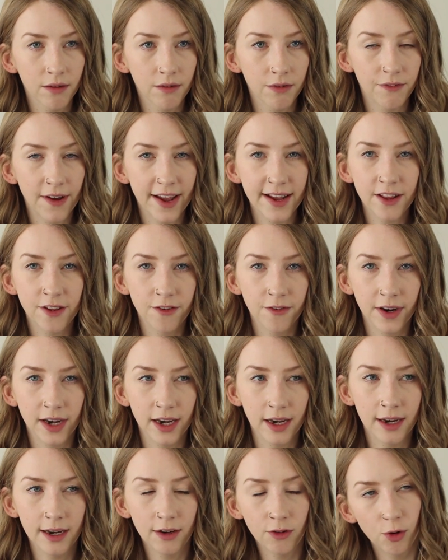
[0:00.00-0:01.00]
face feel
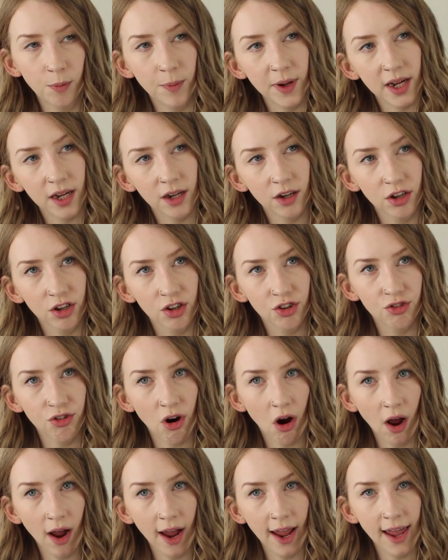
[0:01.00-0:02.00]
a little bit
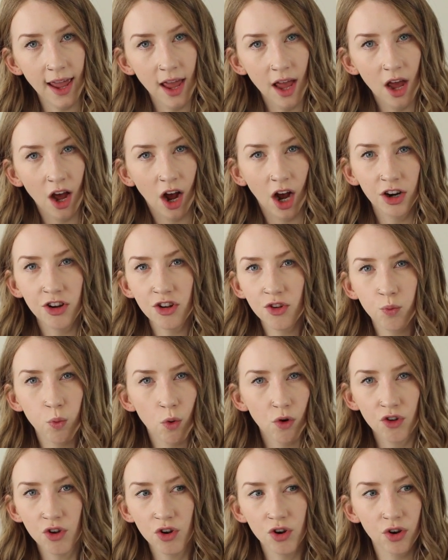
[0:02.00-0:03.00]
dry. I just
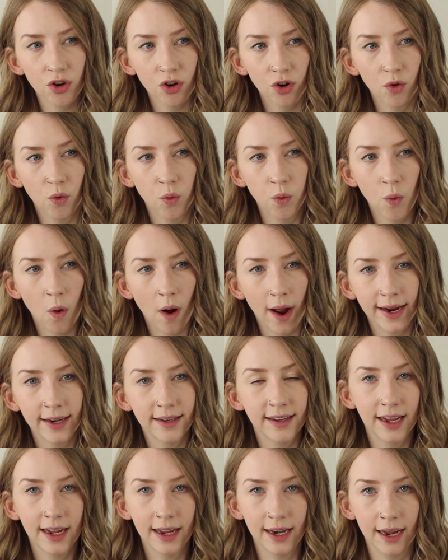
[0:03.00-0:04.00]
wasn't
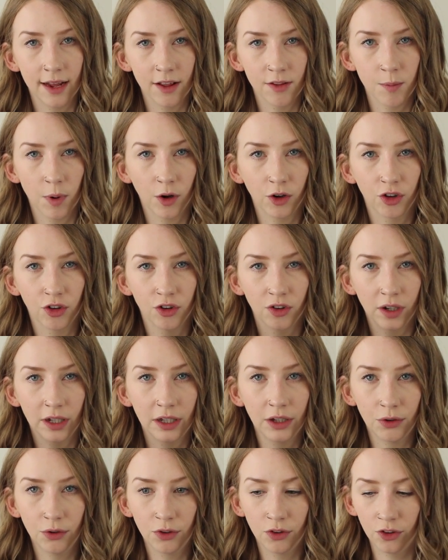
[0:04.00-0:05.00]
quite digging it as much as I
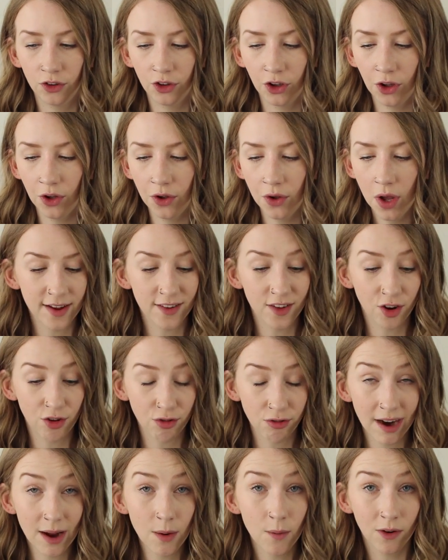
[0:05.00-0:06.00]
used to. It's a
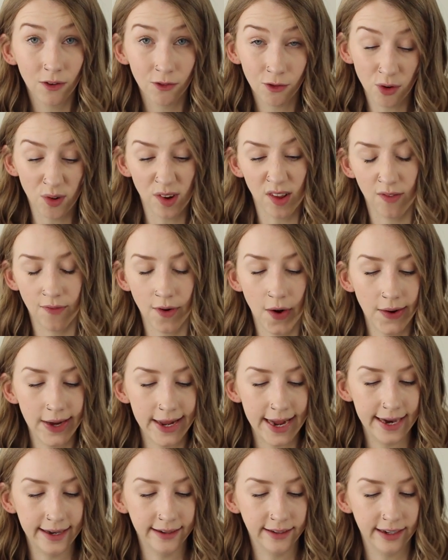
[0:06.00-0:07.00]
great one for
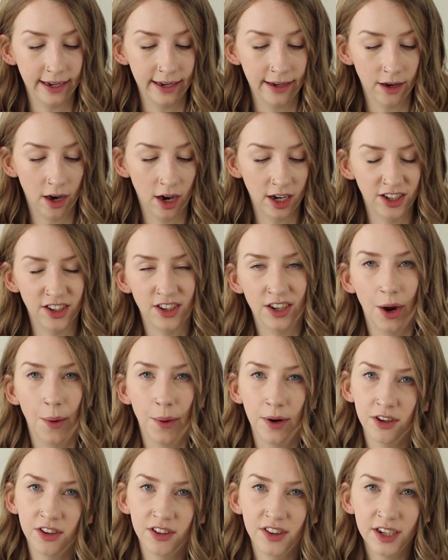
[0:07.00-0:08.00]
exfoliating. I don't know,
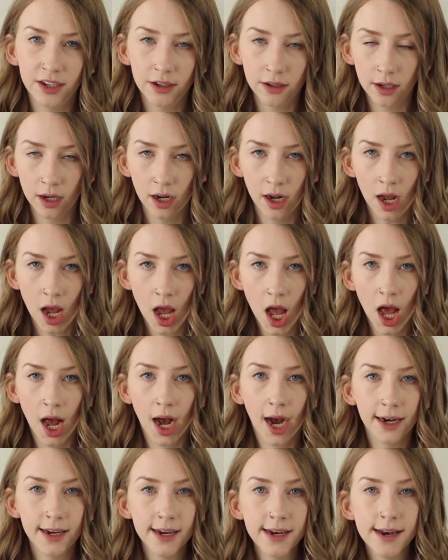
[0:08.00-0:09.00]

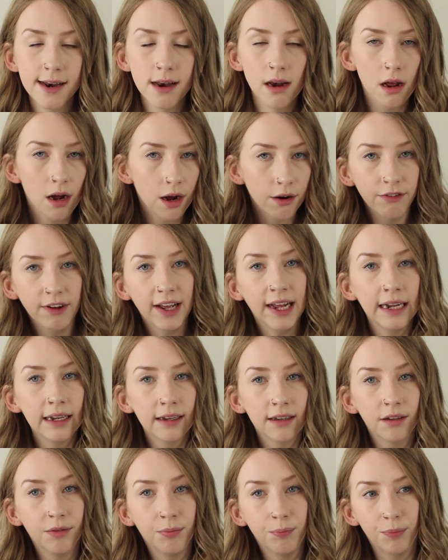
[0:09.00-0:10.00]
I didn't love
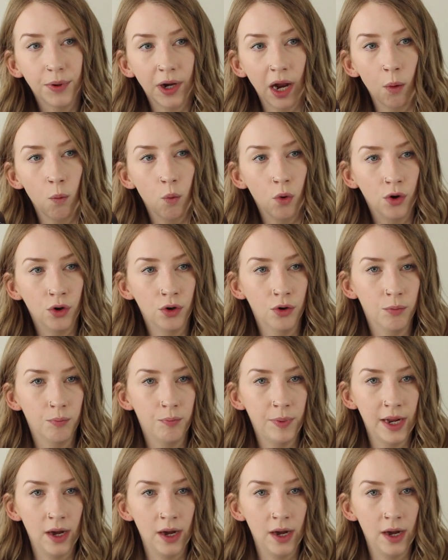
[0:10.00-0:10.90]
it, but I wouldn't